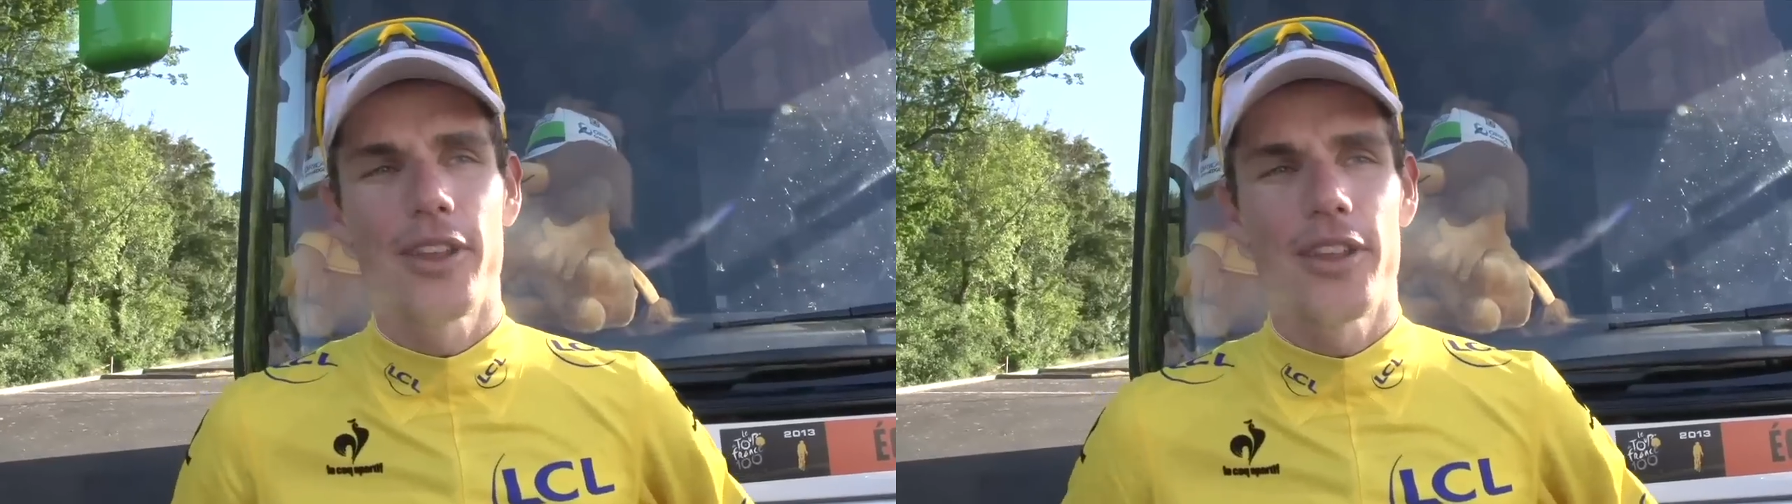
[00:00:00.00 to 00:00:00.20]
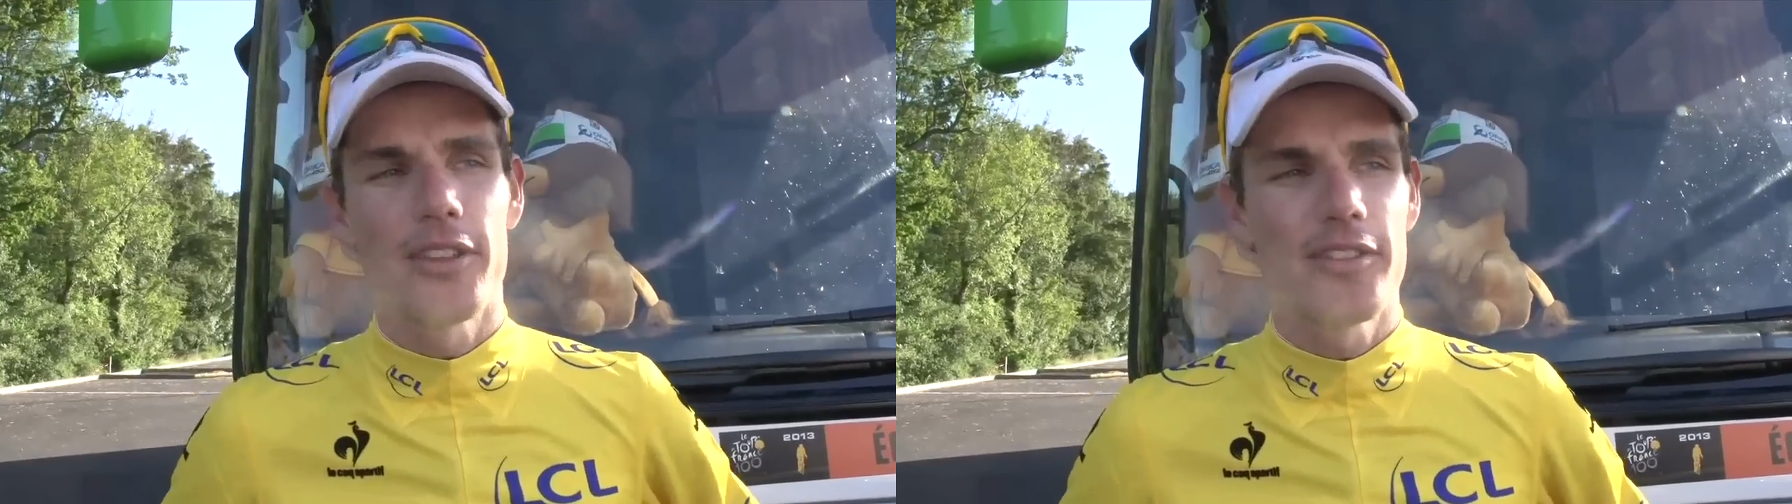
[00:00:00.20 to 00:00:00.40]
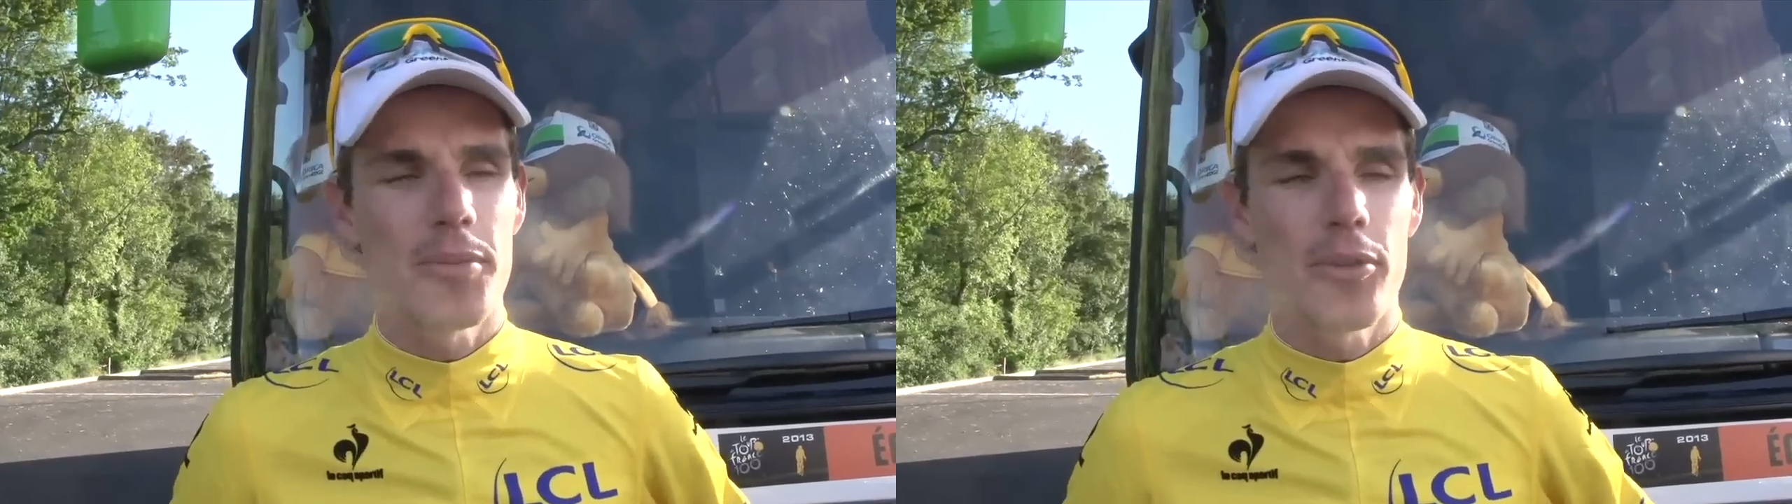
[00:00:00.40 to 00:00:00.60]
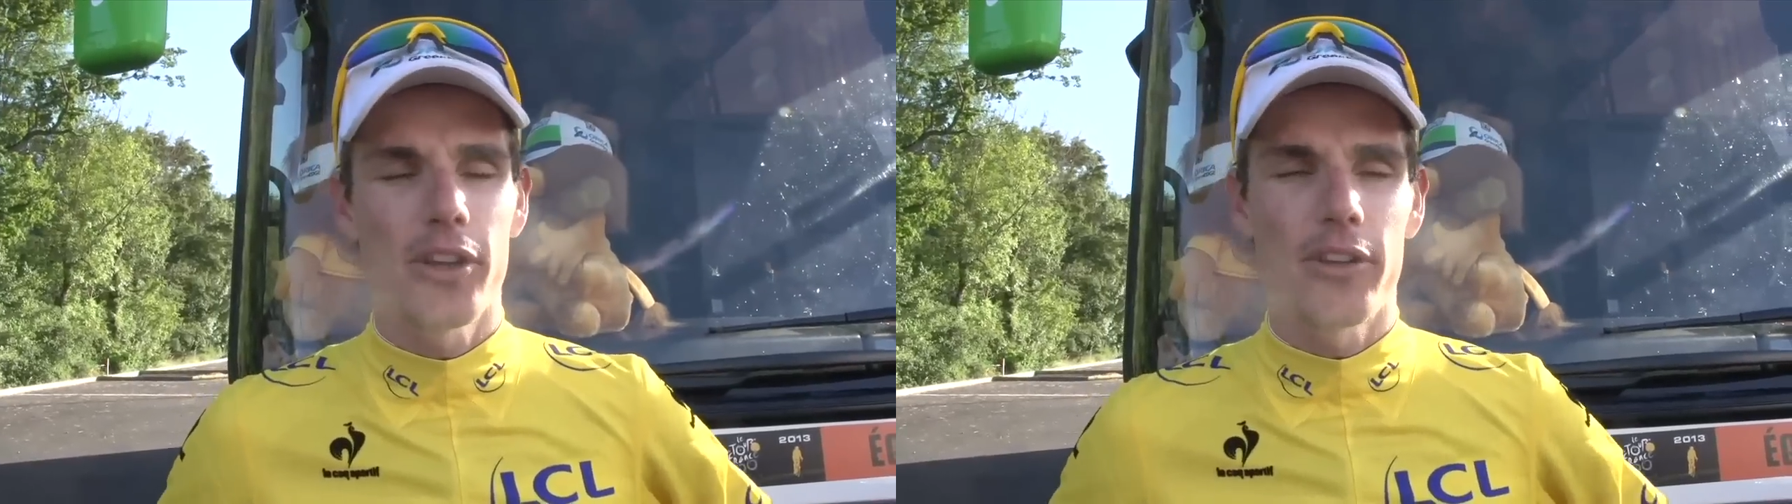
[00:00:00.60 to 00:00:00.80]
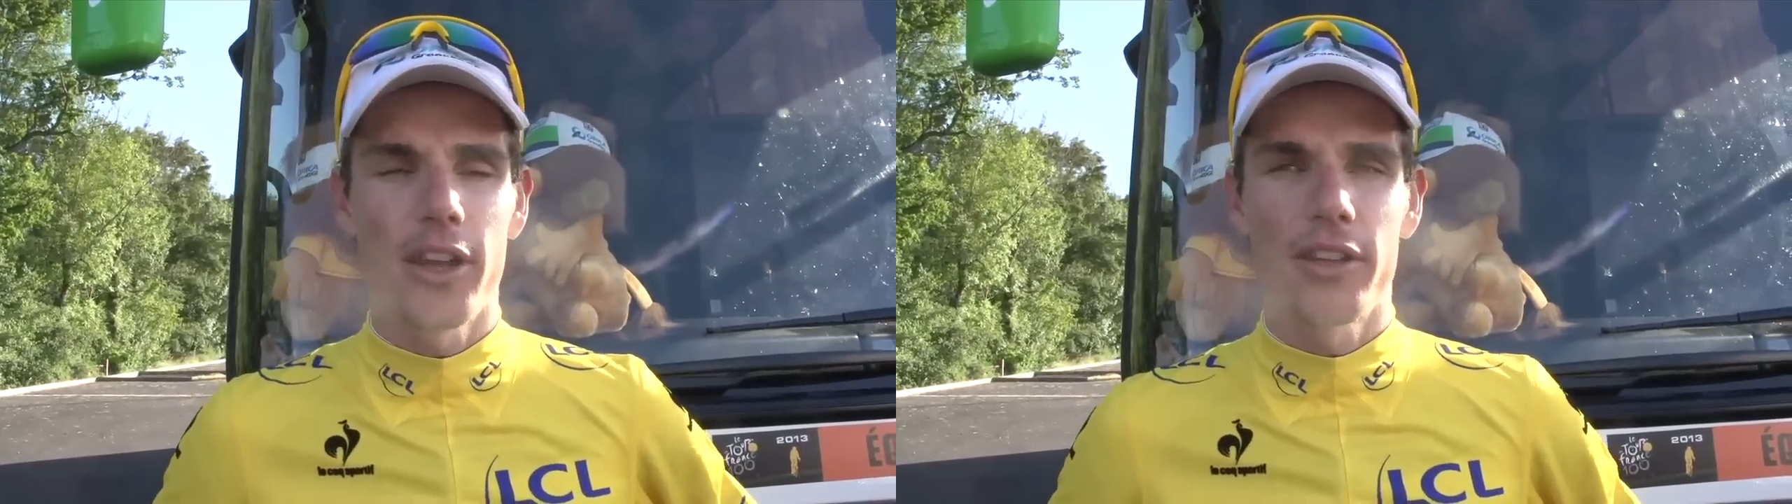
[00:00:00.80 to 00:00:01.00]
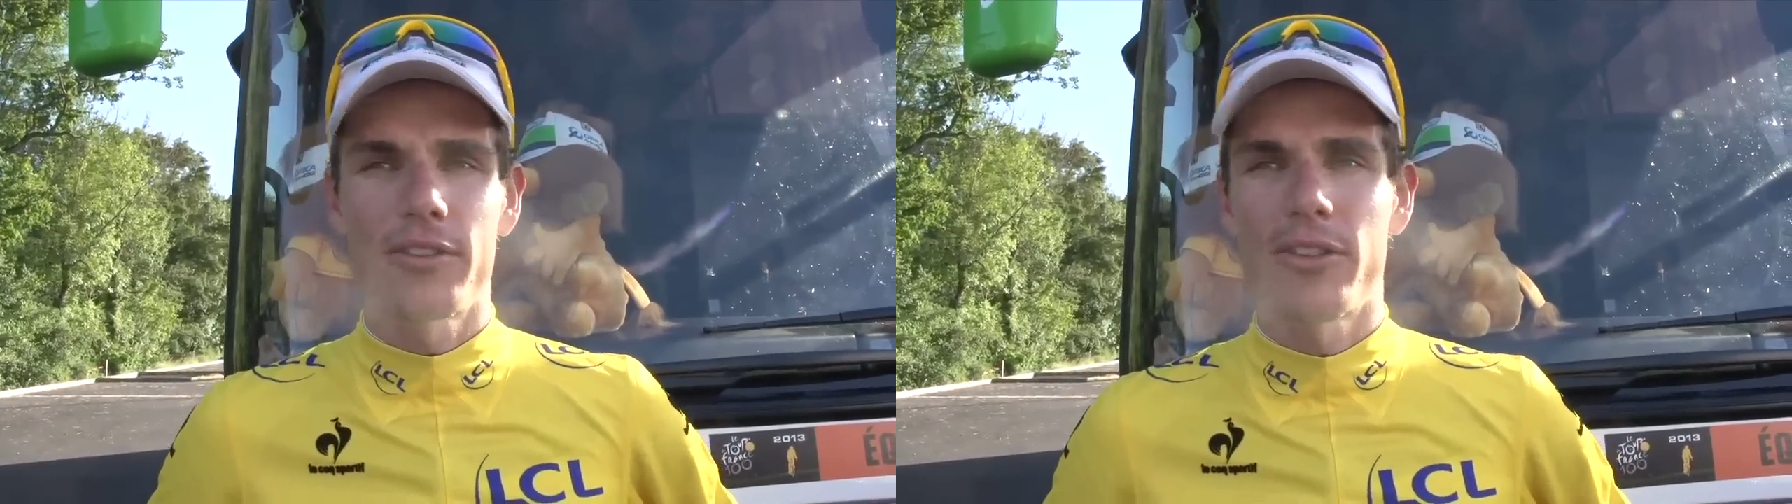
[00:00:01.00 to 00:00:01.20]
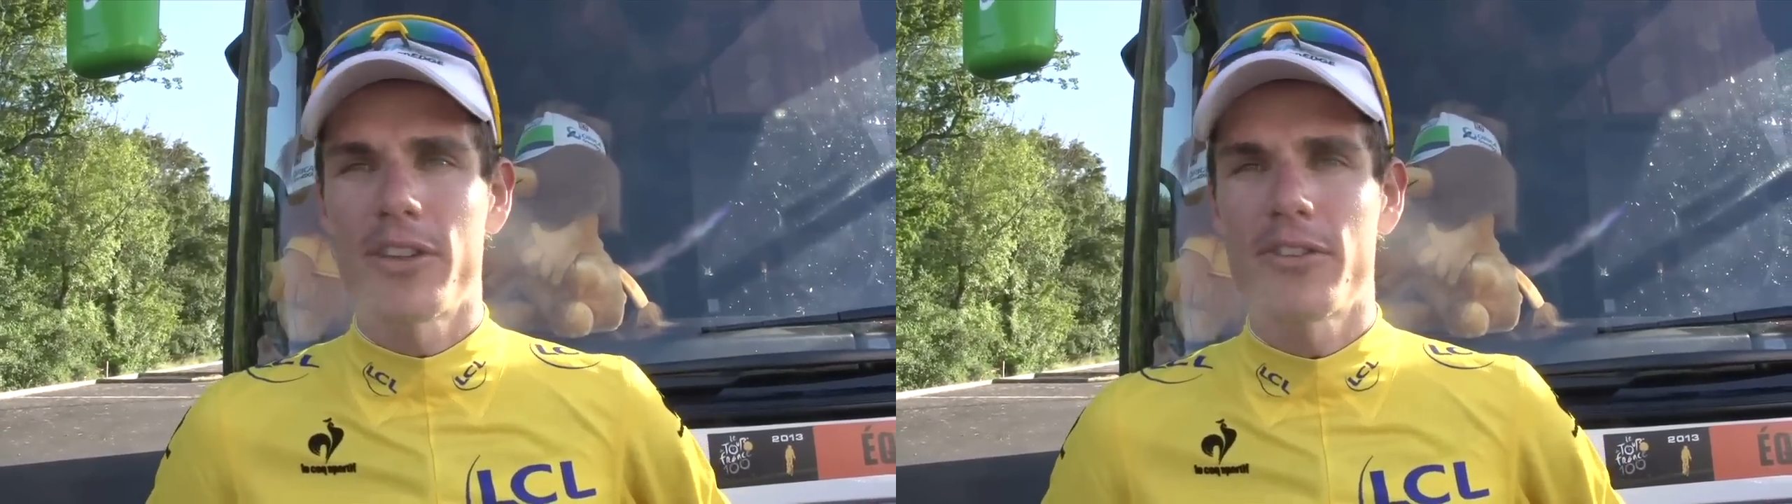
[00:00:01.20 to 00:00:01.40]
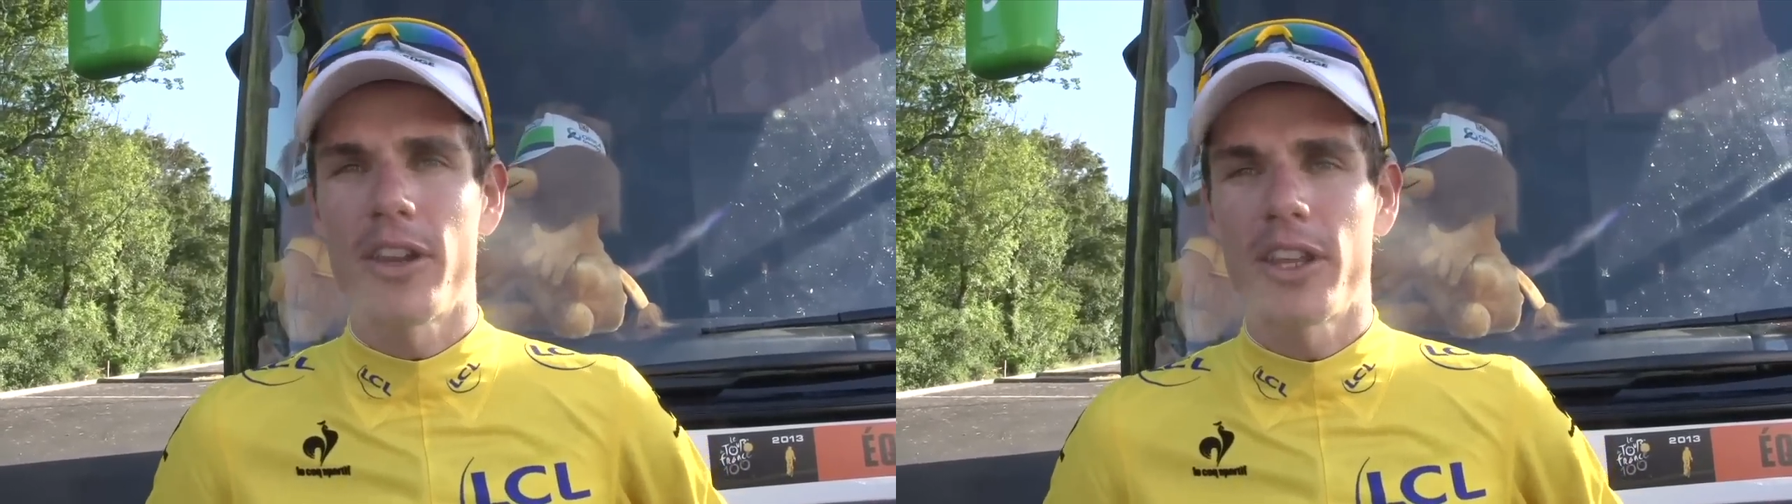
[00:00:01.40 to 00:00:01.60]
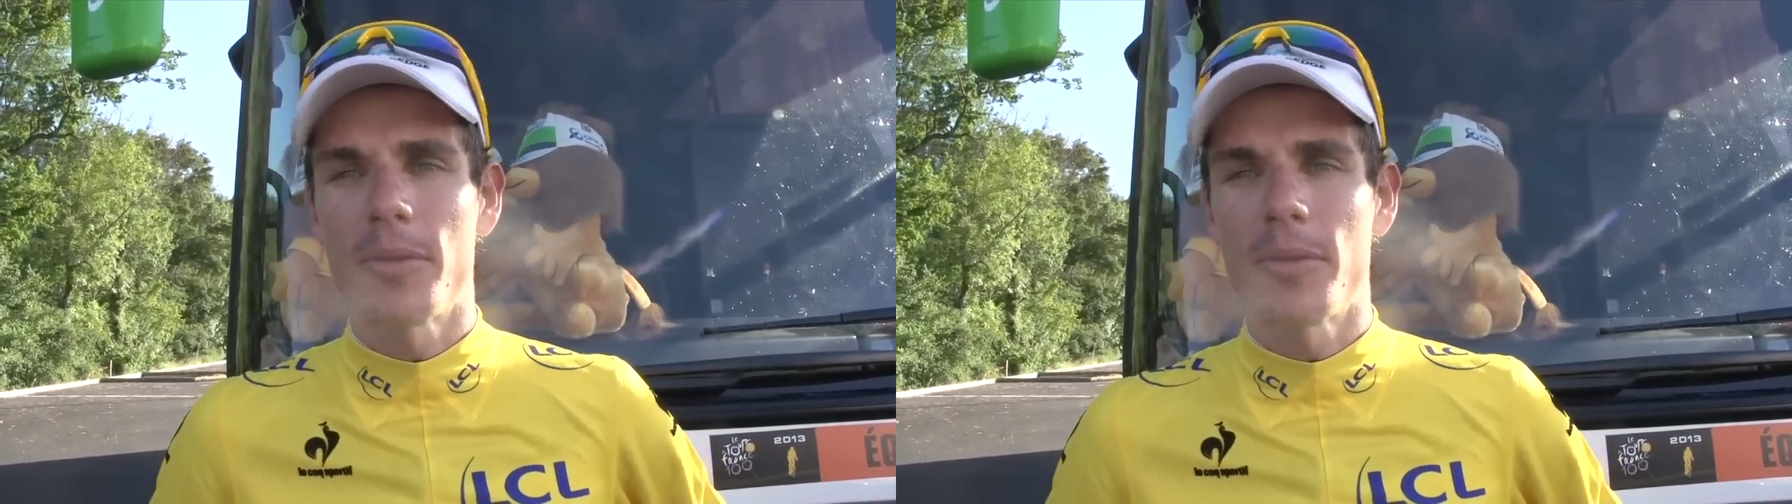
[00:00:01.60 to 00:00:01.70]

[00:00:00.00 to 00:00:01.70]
Uh, the team rode a great race today,